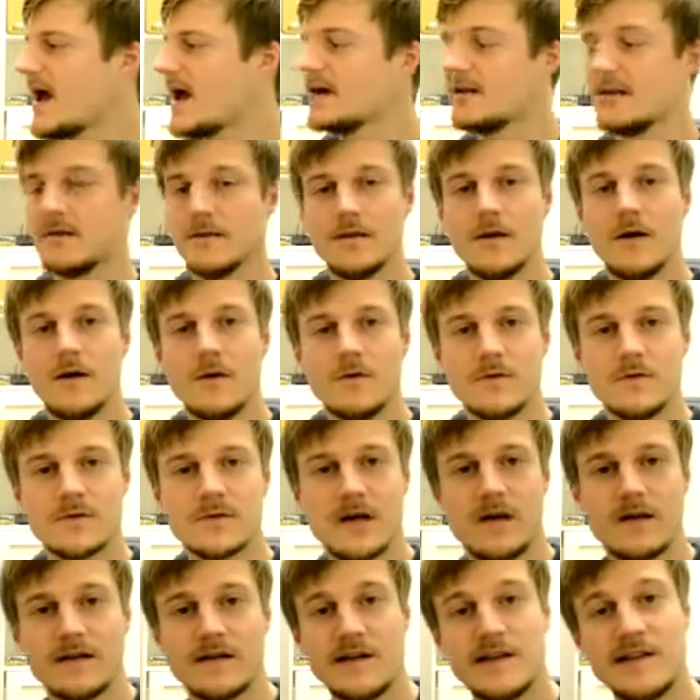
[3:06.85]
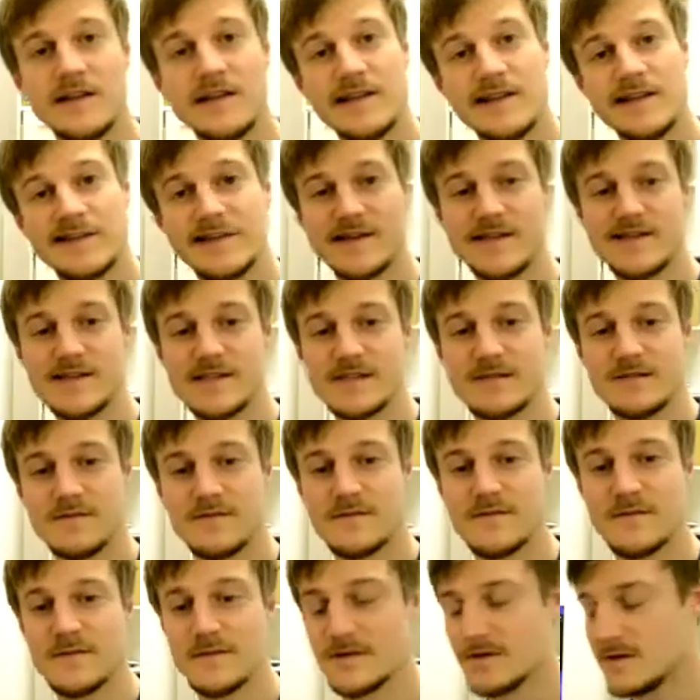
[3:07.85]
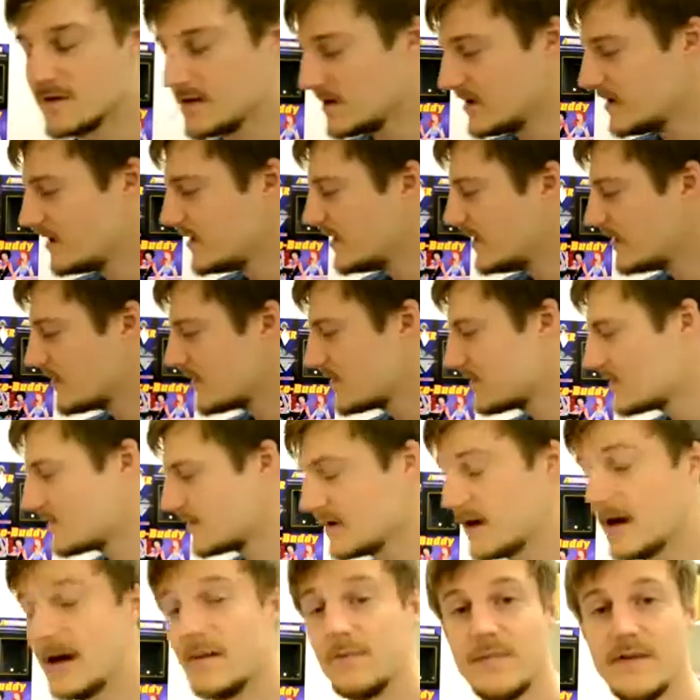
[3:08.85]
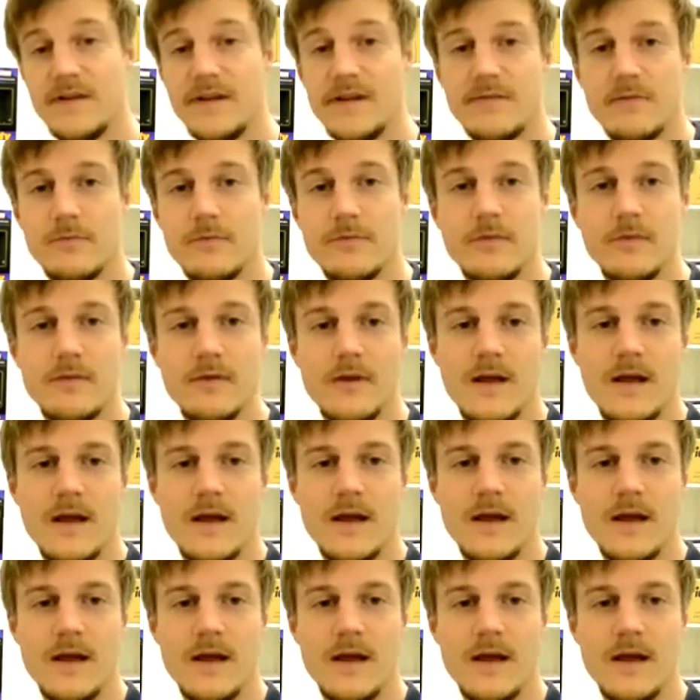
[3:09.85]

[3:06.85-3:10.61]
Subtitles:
at Lowe's on clearance that's unbelievable.